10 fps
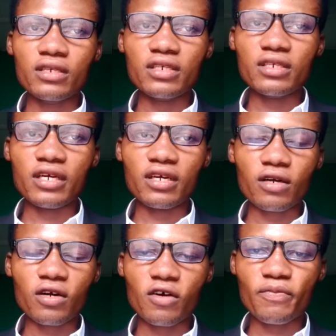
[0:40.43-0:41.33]
the
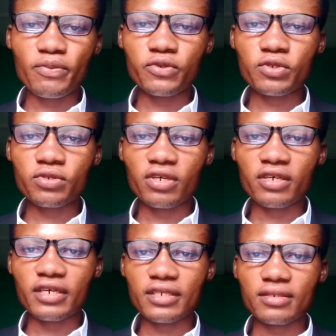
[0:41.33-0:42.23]
All People's
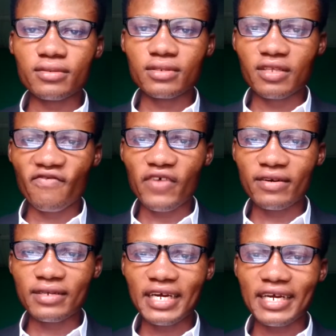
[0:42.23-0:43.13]
Congress with the
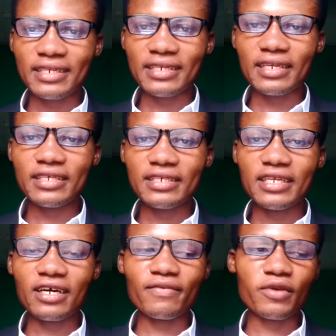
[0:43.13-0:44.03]
founder and the
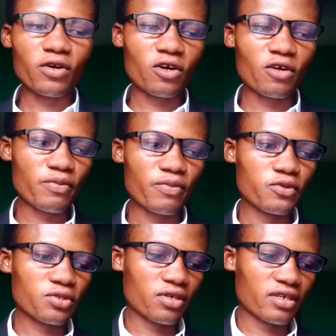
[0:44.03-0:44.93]
leader of the All
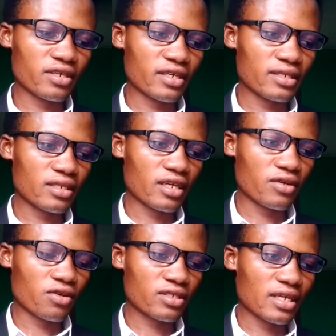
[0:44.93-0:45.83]
People's Congress, uh,
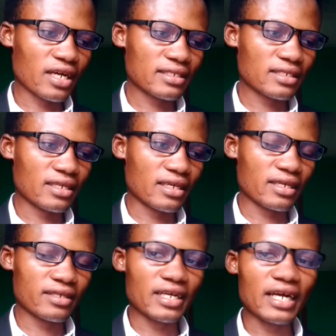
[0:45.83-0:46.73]
Dr. Hassan
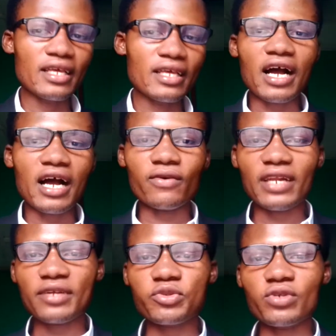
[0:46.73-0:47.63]
Ayariga. I would
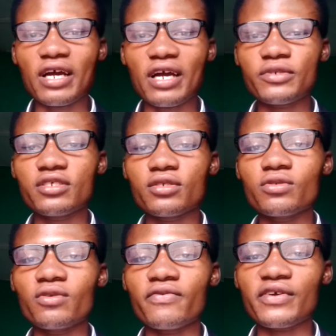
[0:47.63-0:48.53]
like to appreciate
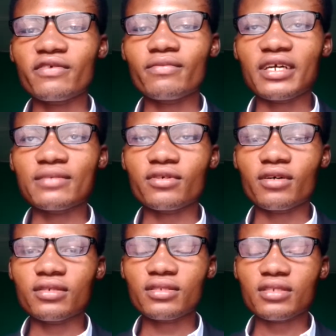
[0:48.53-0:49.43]
you very much
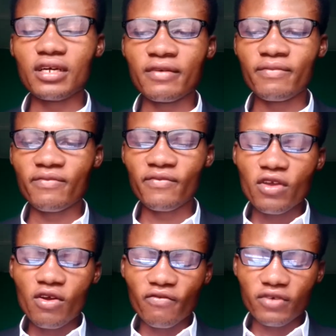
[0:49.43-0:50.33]
because um,
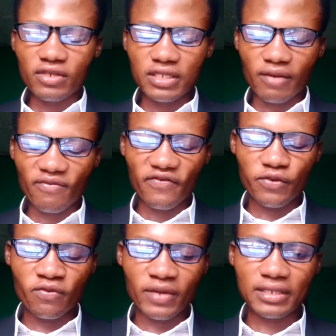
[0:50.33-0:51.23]
for some
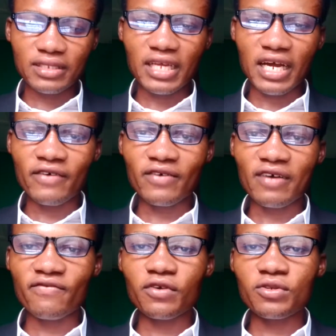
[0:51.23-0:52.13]
few months now,
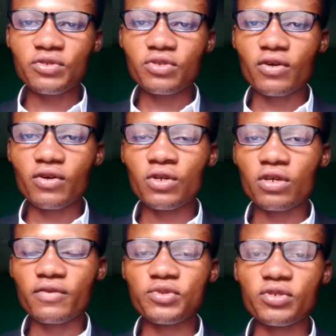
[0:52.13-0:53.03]
I've gone through a whole
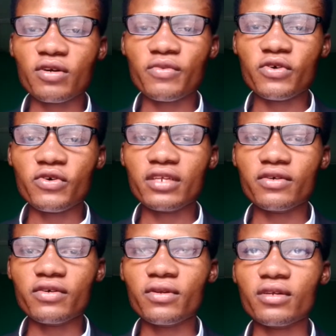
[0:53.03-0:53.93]
lot of trauma and a
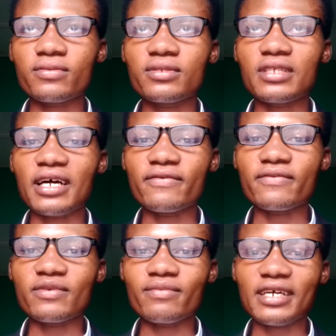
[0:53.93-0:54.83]
whole lot of stuff
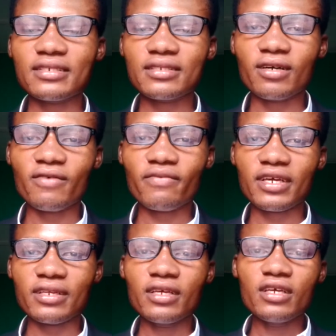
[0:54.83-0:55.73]
with myself.
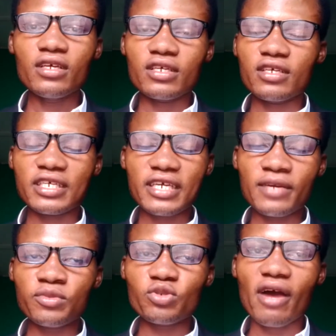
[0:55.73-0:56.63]
And he
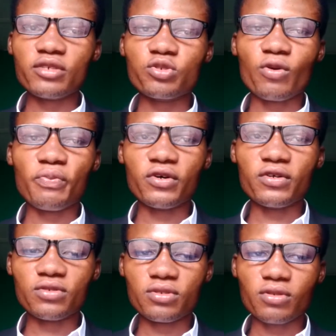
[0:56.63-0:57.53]
came to my
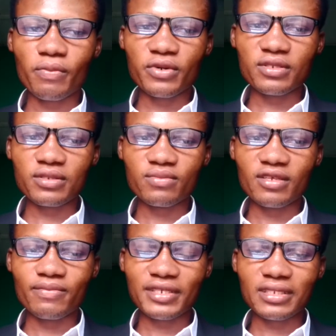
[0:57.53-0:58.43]
support to support me.
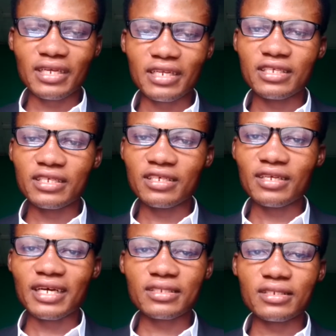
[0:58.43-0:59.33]
Personally, he
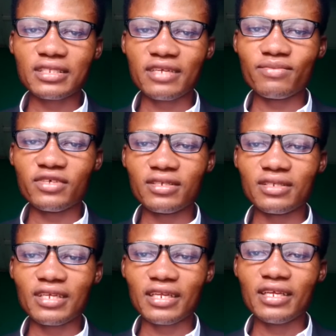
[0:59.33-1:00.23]
assisted me
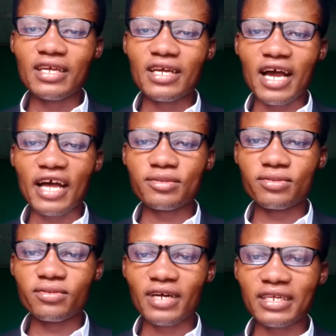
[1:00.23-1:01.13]
that I had
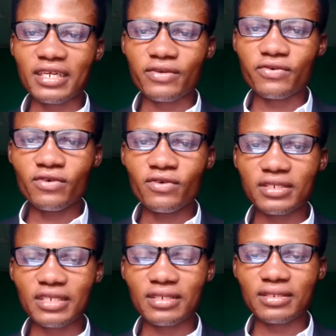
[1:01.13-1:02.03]
to undergo a
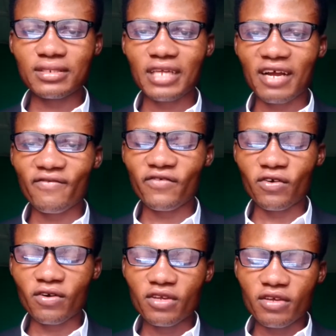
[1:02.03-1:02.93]
certain stuff
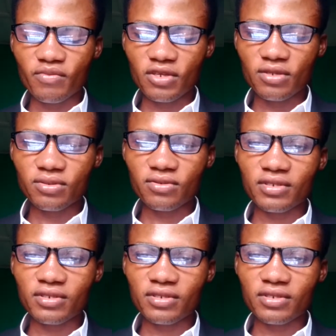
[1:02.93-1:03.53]
for me to